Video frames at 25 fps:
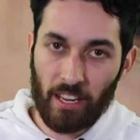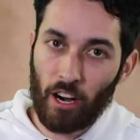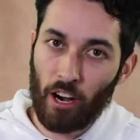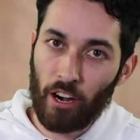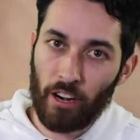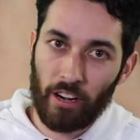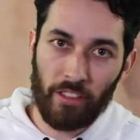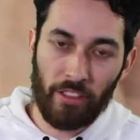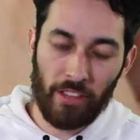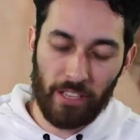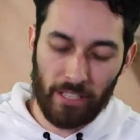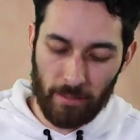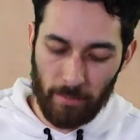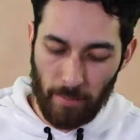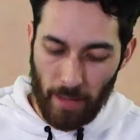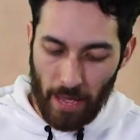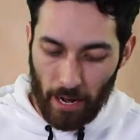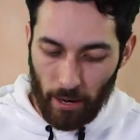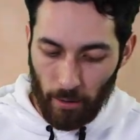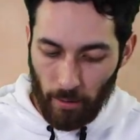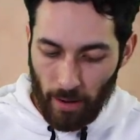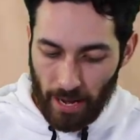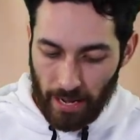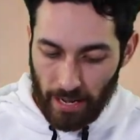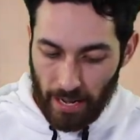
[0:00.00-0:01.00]
card in this
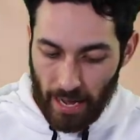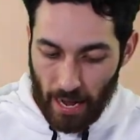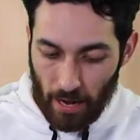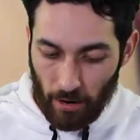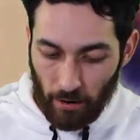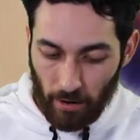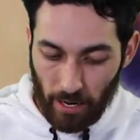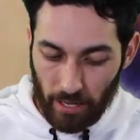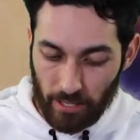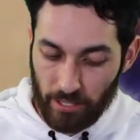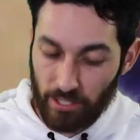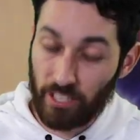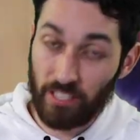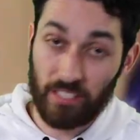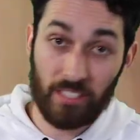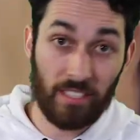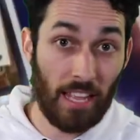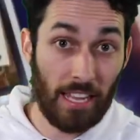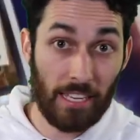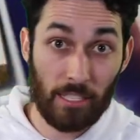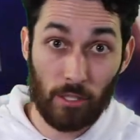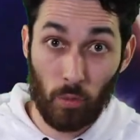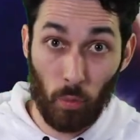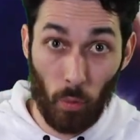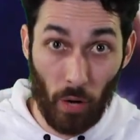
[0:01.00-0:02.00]
meta right now, just
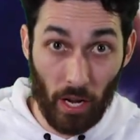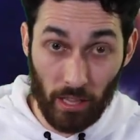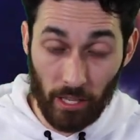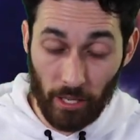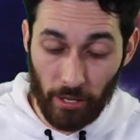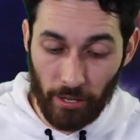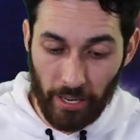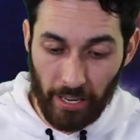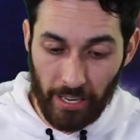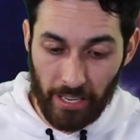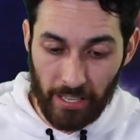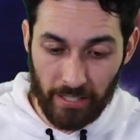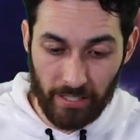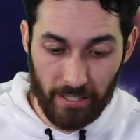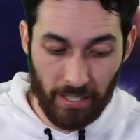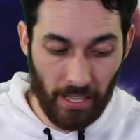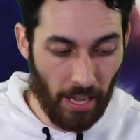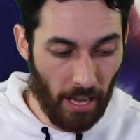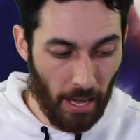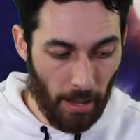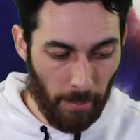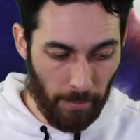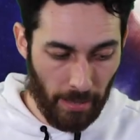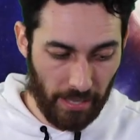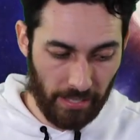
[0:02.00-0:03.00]
like Dweller is.
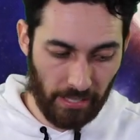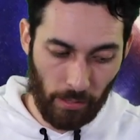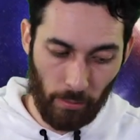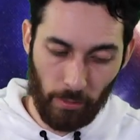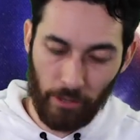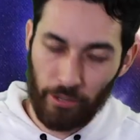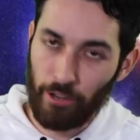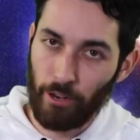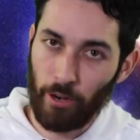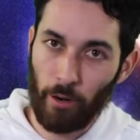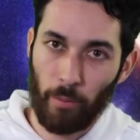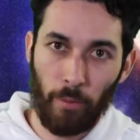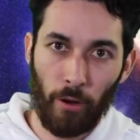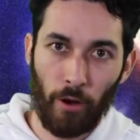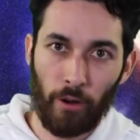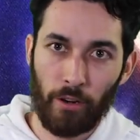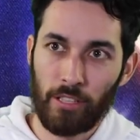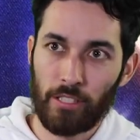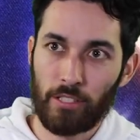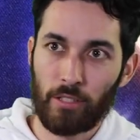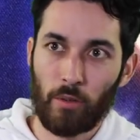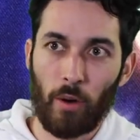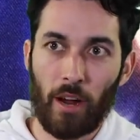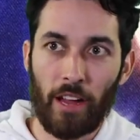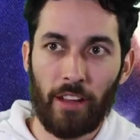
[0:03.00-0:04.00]
Messing with your
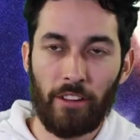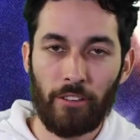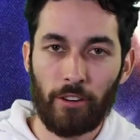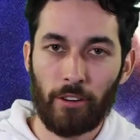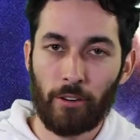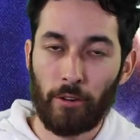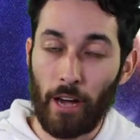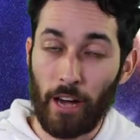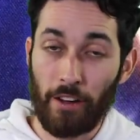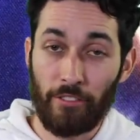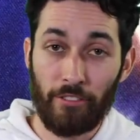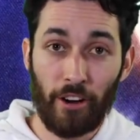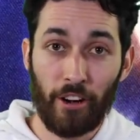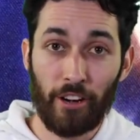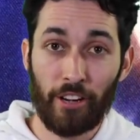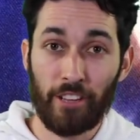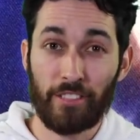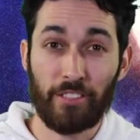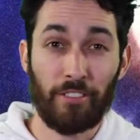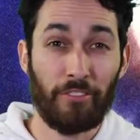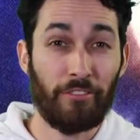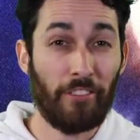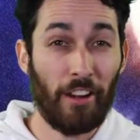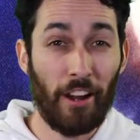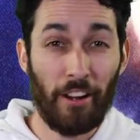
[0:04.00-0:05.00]
opponent's graveyard is
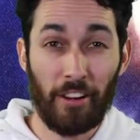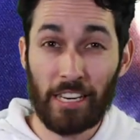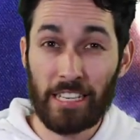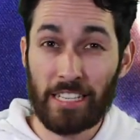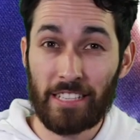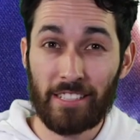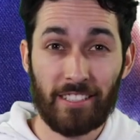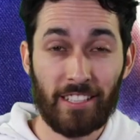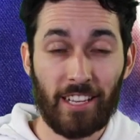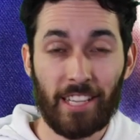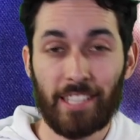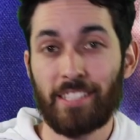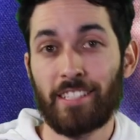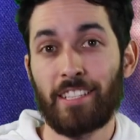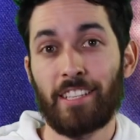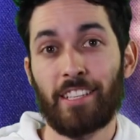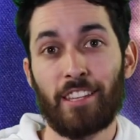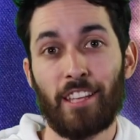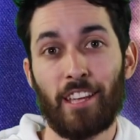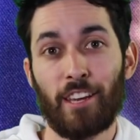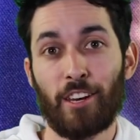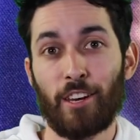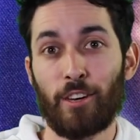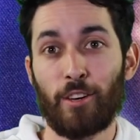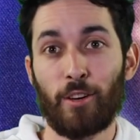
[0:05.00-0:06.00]
a very disgusting
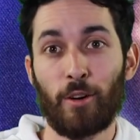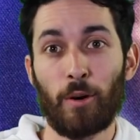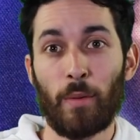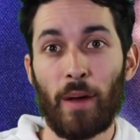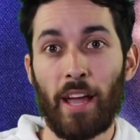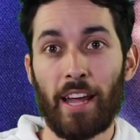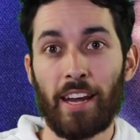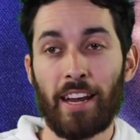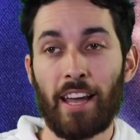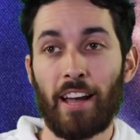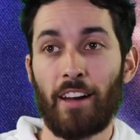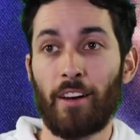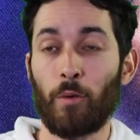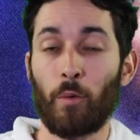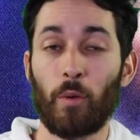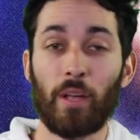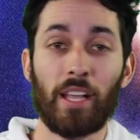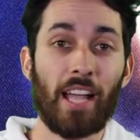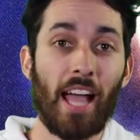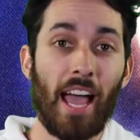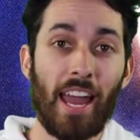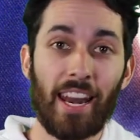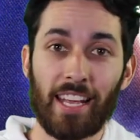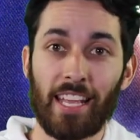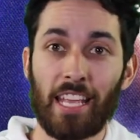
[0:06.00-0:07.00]
thing to do right now, and we
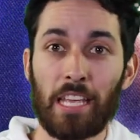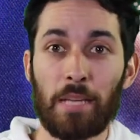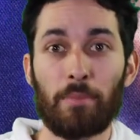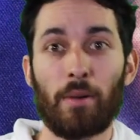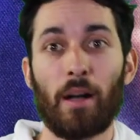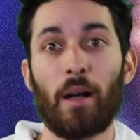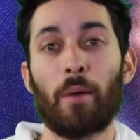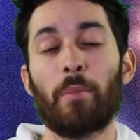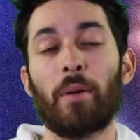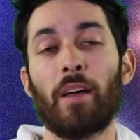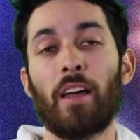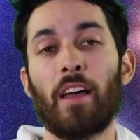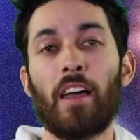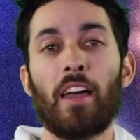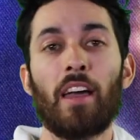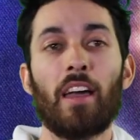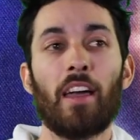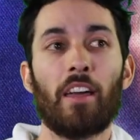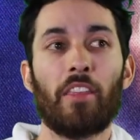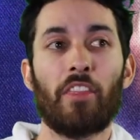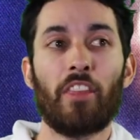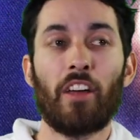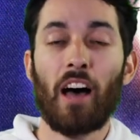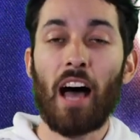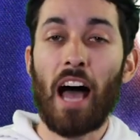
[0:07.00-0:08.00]
gotta keep up
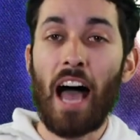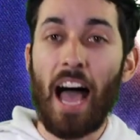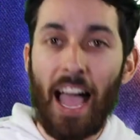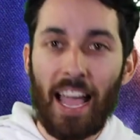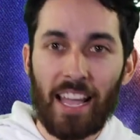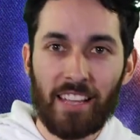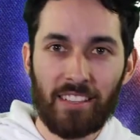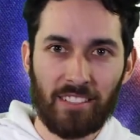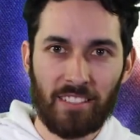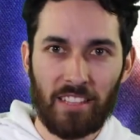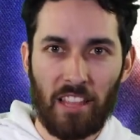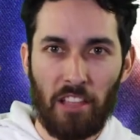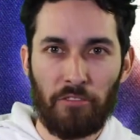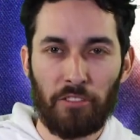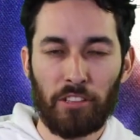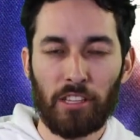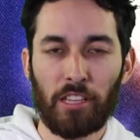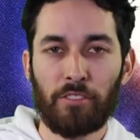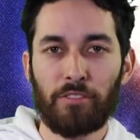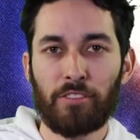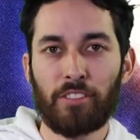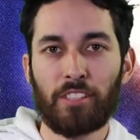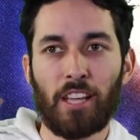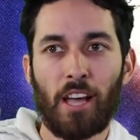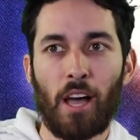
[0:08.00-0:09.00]
the highest level
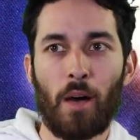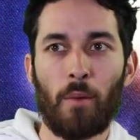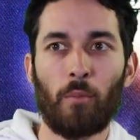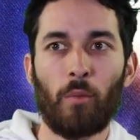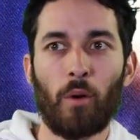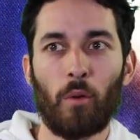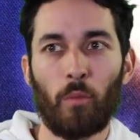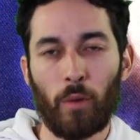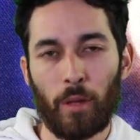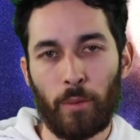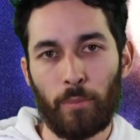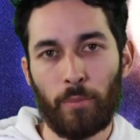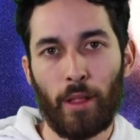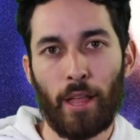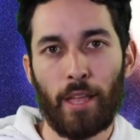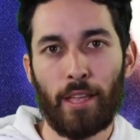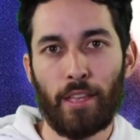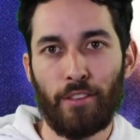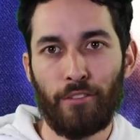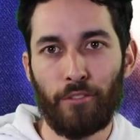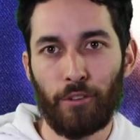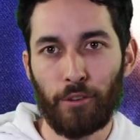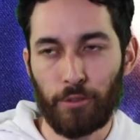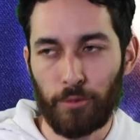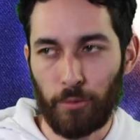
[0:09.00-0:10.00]
of scum when we play
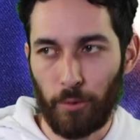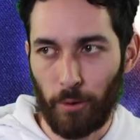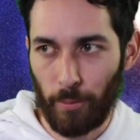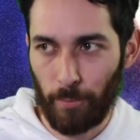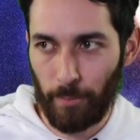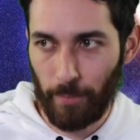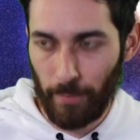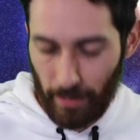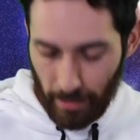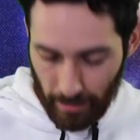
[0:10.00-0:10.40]
Evilswarm.